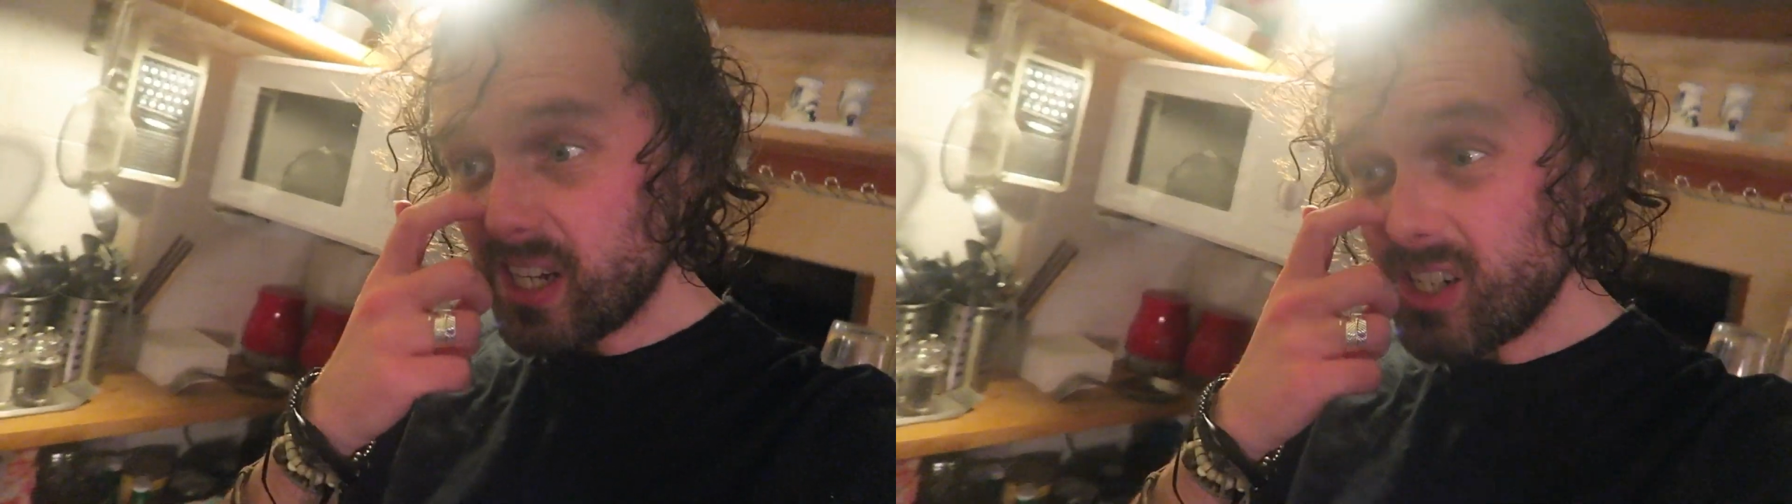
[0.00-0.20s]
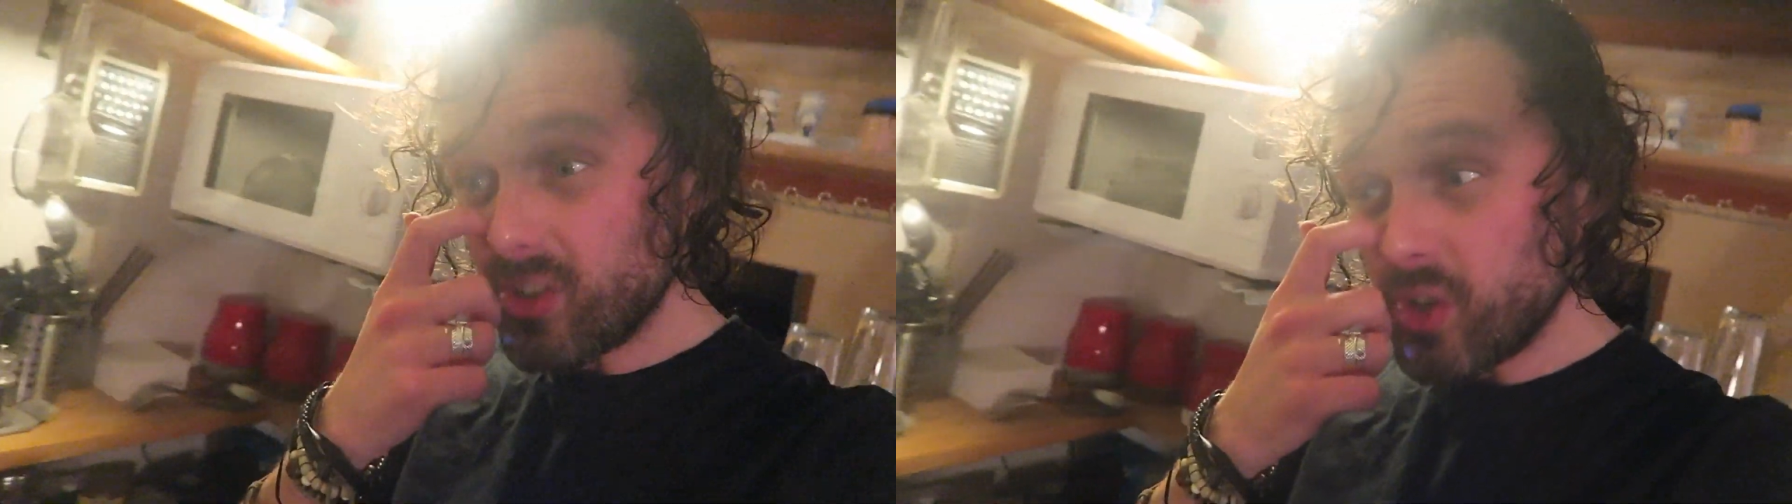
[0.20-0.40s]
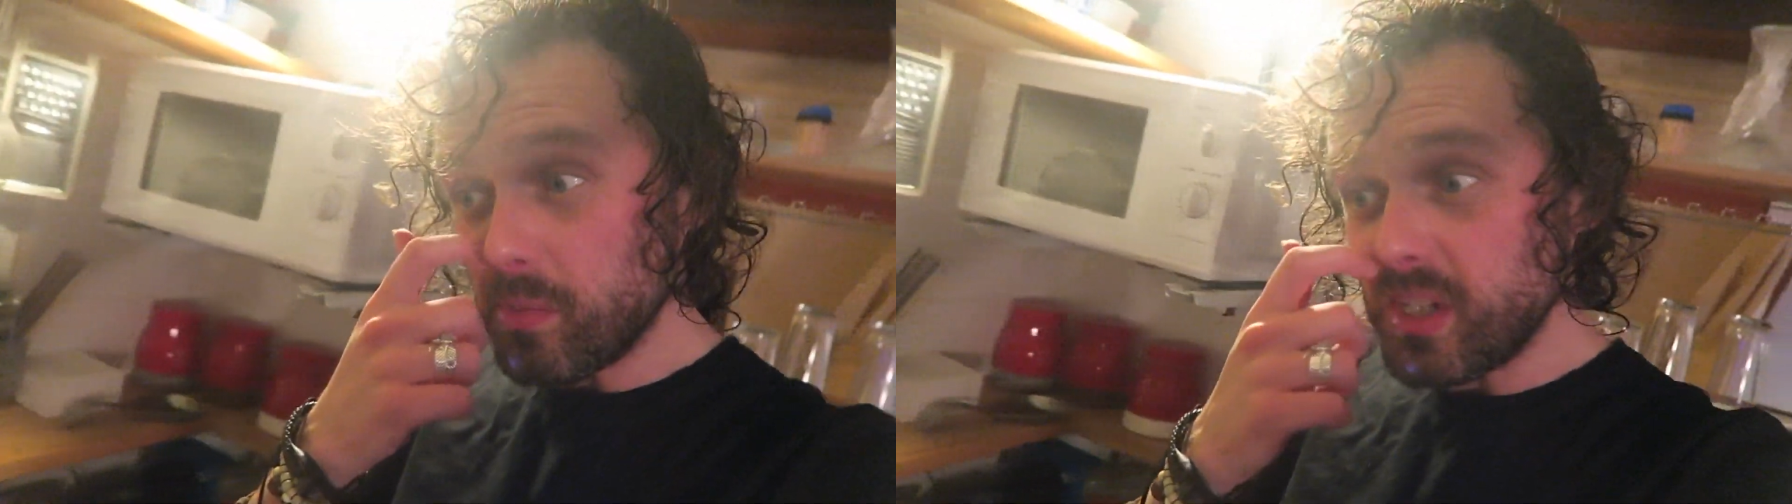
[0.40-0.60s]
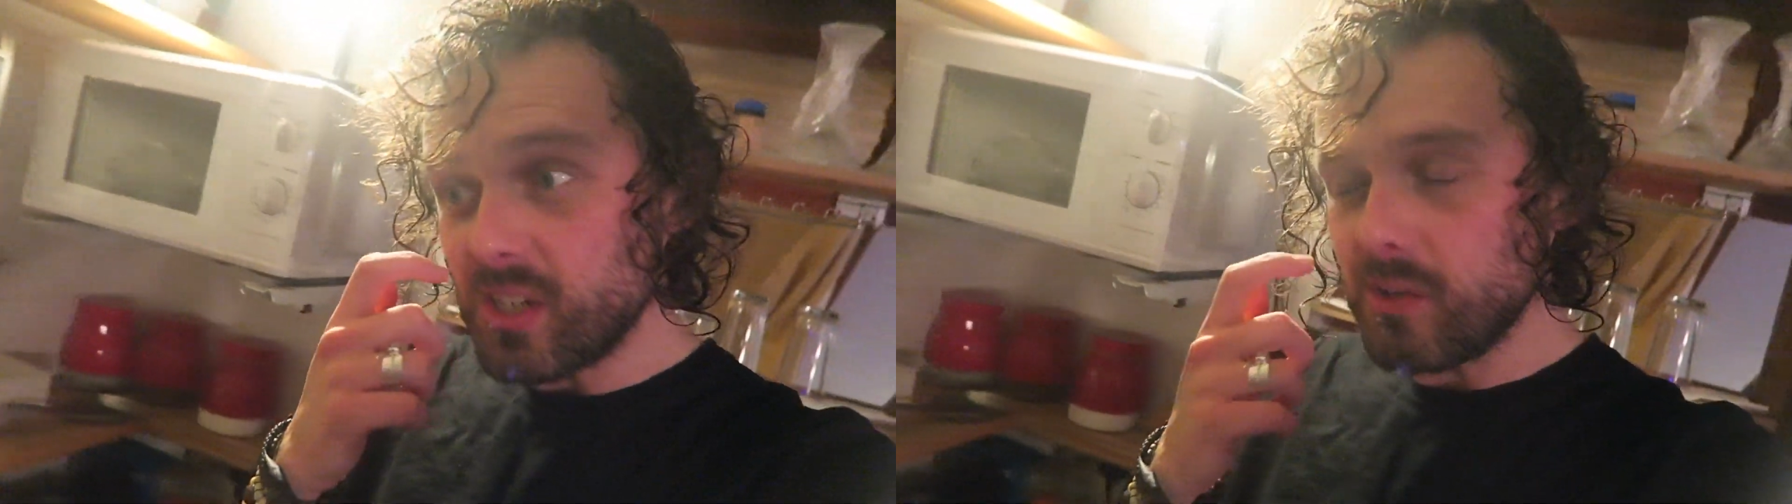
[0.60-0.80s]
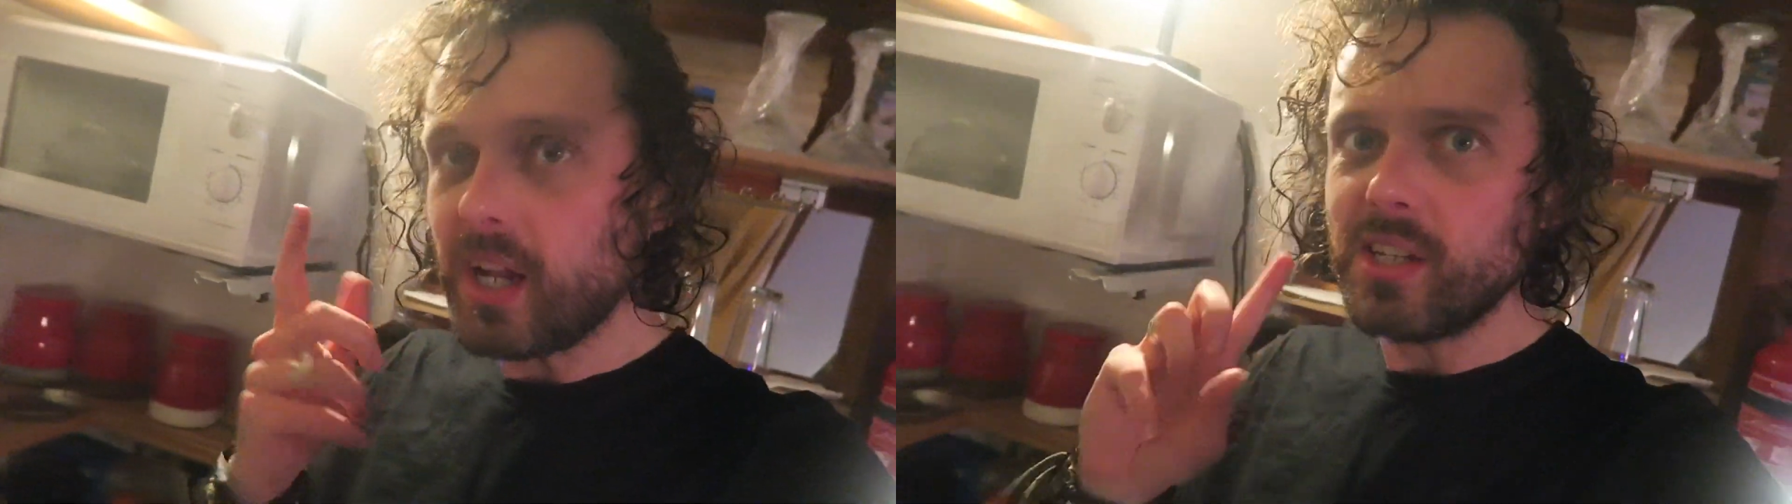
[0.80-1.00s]
I don't normally
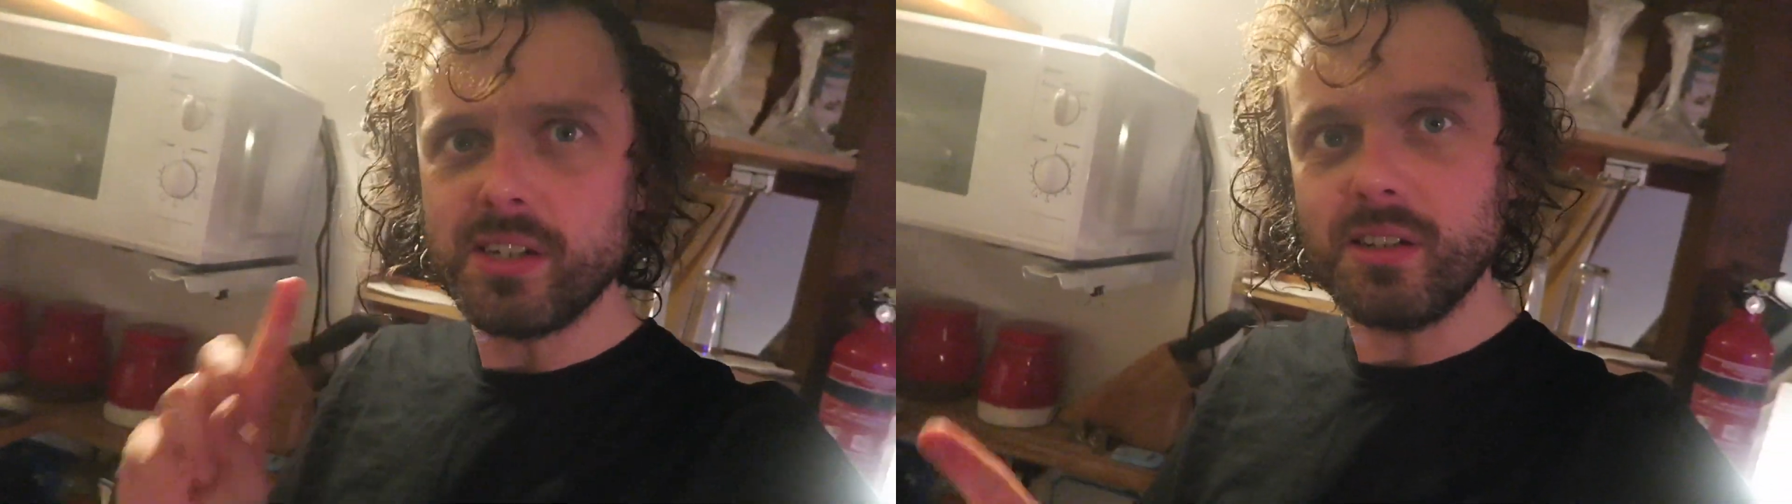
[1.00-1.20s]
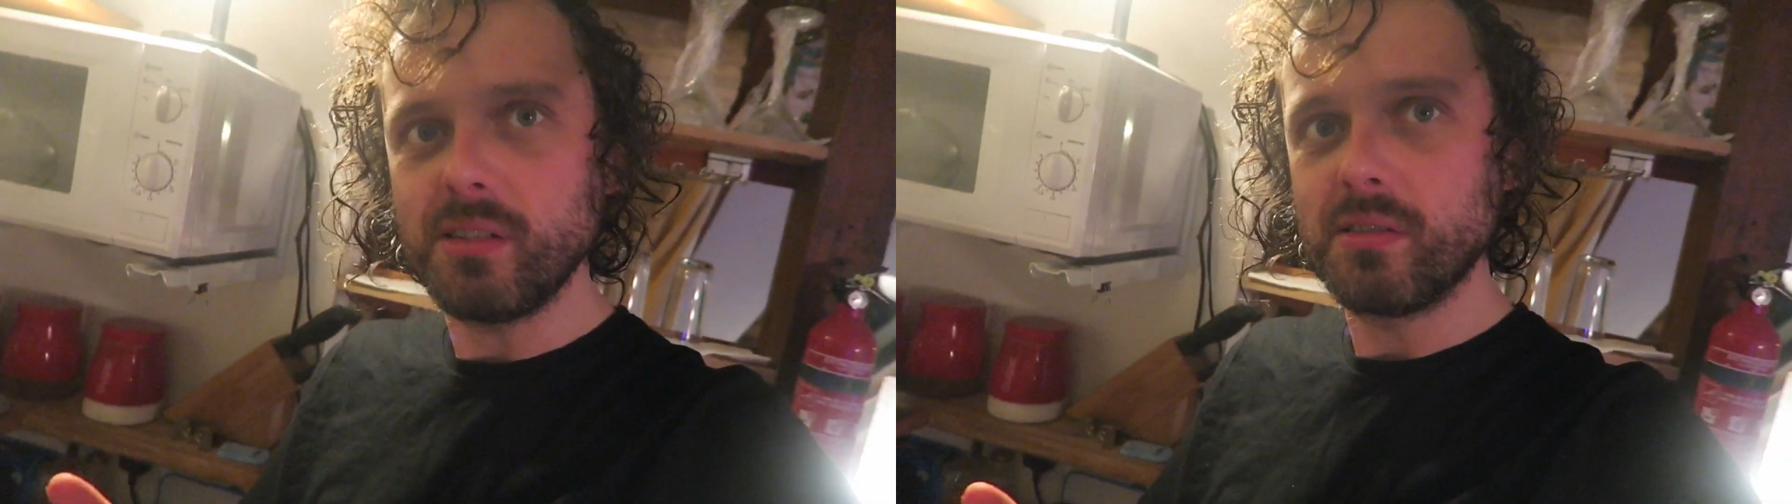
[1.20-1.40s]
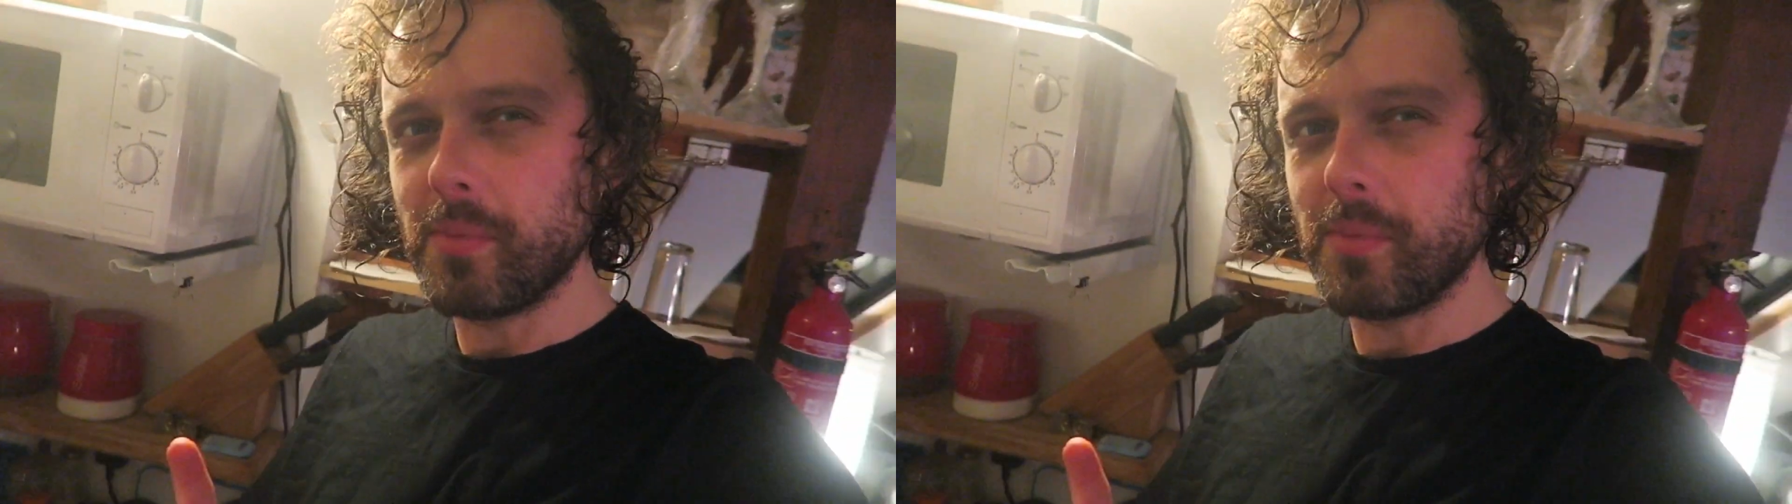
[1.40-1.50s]
do, actually.